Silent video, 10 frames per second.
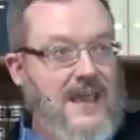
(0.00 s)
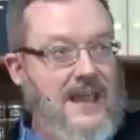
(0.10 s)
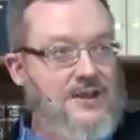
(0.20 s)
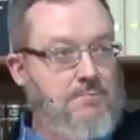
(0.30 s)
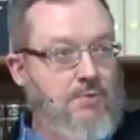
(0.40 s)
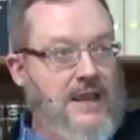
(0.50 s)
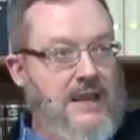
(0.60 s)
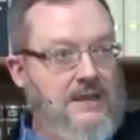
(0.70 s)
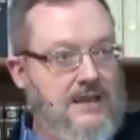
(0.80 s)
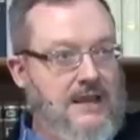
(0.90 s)
And he's
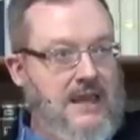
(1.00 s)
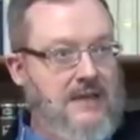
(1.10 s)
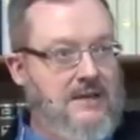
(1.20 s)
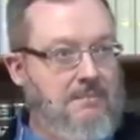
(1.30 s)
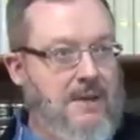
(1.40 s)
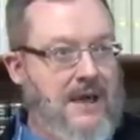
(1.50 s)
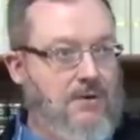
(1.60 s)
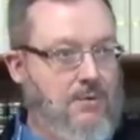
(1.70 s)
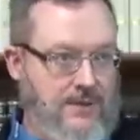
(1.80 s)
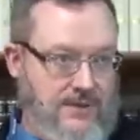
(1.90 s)
bringing the kingdom
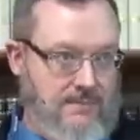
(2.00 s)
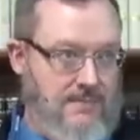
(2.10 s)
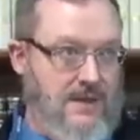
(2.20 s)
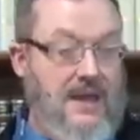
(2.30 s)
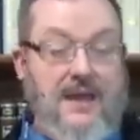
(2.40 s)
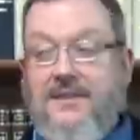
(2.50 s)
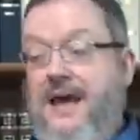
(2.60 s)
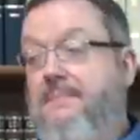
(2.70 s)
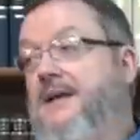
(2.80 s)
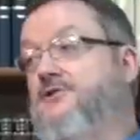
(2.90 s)
back with him.
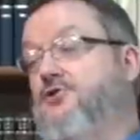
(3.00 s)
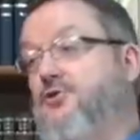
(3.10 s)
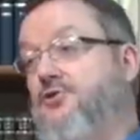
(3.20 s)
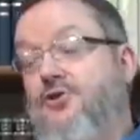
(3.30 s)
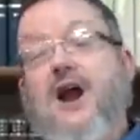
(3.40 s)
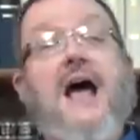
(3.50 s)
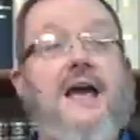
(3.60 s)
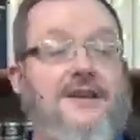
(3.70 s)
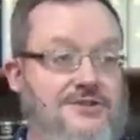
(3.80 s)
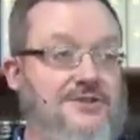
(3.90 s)
That means through
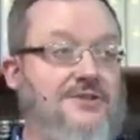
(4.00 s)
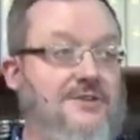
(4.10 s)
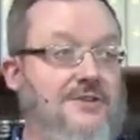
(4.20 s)
Christ